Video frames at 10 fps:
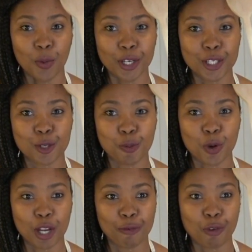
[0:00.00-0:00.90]
wooden
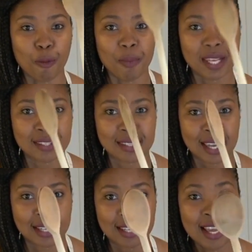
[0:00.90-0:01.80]
spoon. If you missed
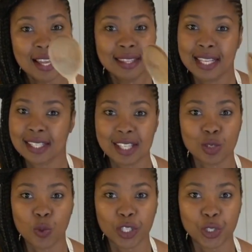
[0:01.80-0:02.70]
it, this is
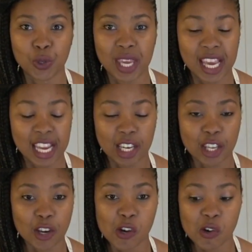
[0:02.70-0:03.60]
what you can
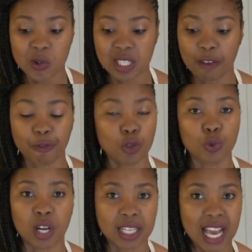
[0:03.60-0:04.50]
use. If you
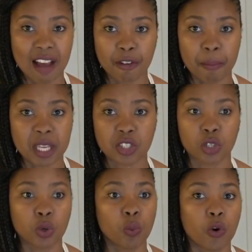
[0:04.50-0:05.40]
do not have a mixer,
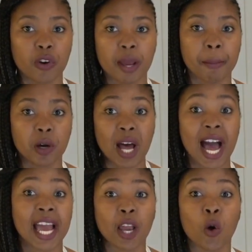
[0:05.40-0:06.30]
don't worry about.
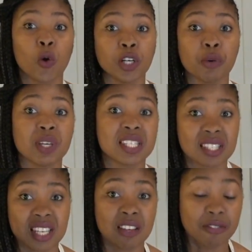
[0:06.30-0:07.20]
I
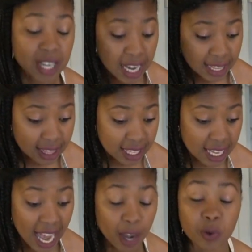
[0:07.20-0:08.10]

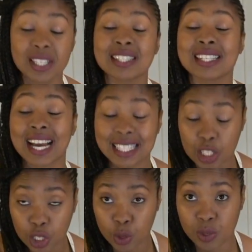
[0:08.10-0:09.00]
only
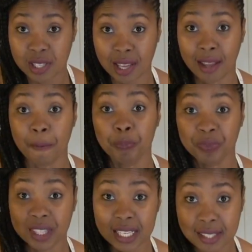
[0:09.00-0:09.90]
started using
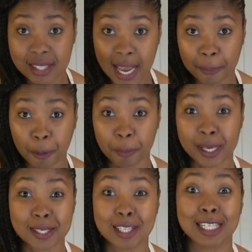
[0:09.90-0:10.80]
this type of
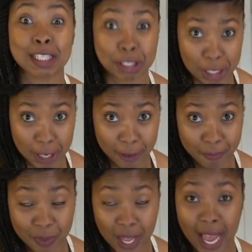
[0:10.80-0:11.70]
mixer this year.
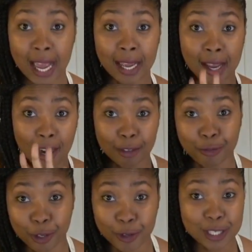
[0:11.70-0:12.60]
I got it
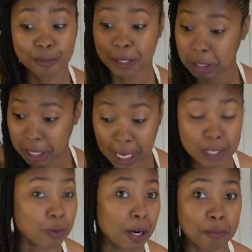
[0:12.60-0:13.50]
for Christmas, and
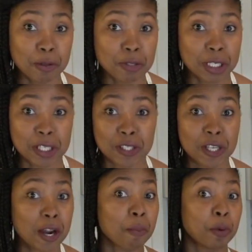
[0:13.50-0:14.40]
that's what I'm using this
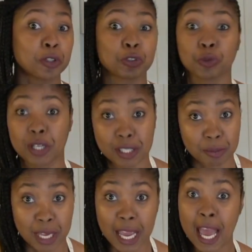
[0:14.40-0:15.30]
year. But trust
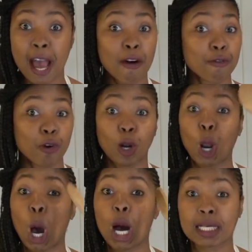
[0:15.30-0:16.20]
me, for a
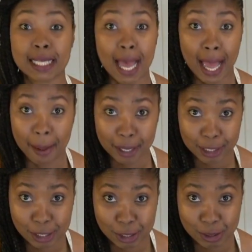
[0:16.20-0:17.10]
long time, I
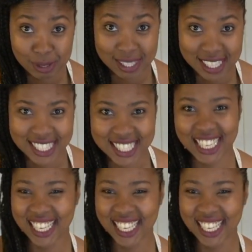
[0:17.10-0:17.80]
just use these.